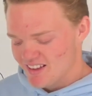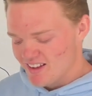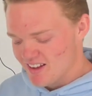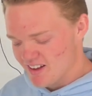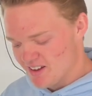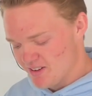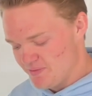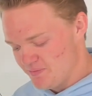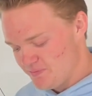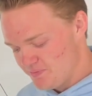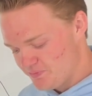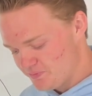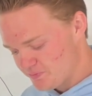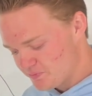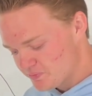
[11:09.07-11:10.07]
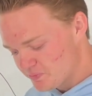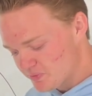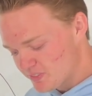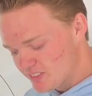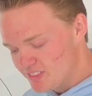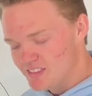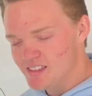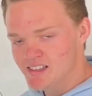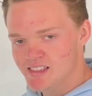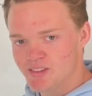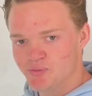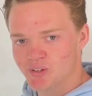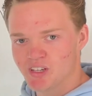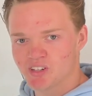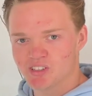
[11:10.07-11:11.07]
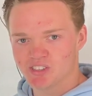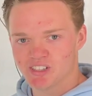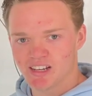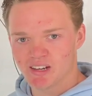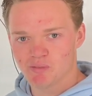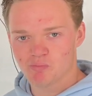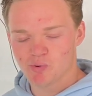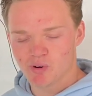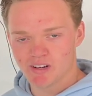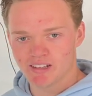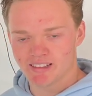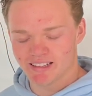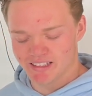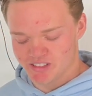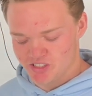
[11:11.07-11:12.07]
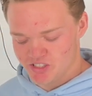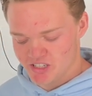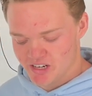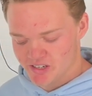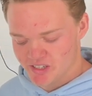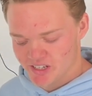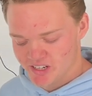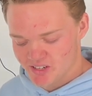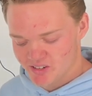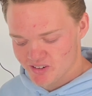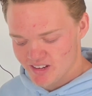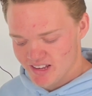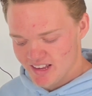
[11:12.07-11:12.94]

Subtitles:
Then we get our second point, and that's Jericho,